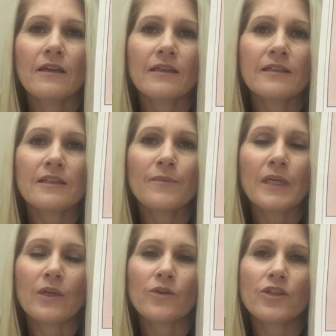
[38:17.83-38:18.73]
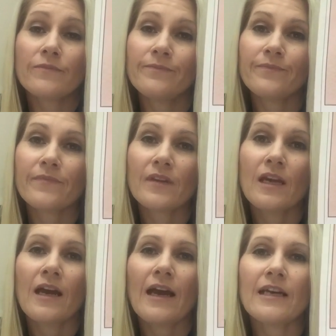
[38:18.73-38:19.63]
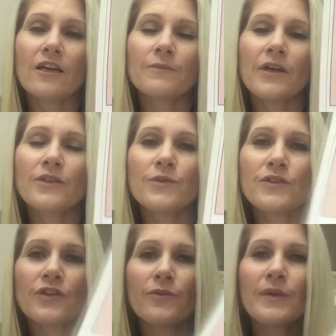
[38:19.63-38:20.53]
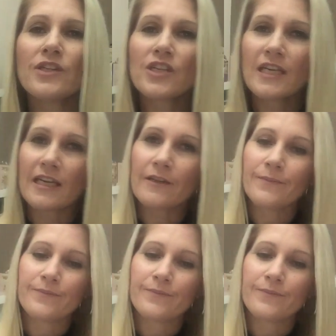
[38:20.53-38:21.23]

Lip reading: and it's a pincushion. And I'm going to insert a picture here.